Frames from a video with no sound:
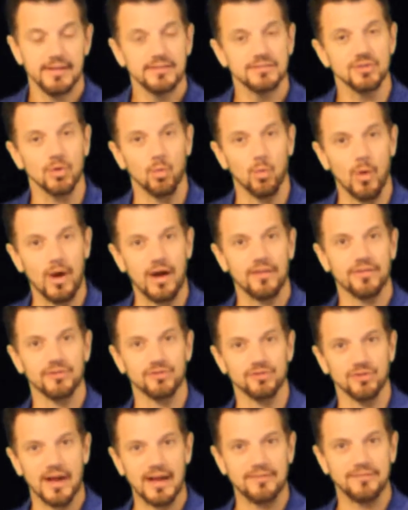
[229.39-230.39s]
So while
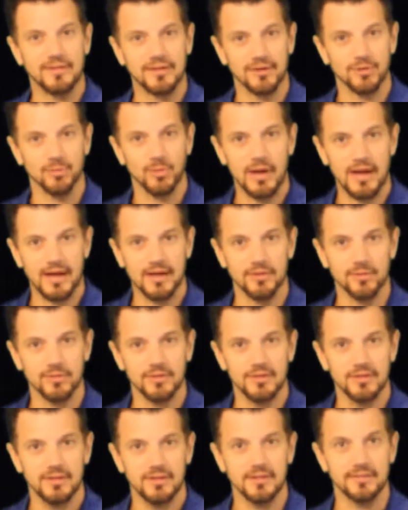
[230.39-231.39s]
they're driving
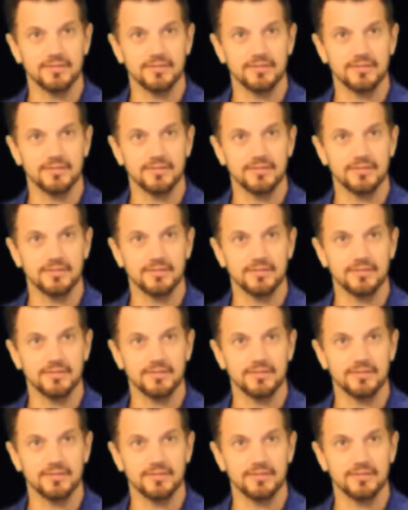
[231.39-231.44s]
around,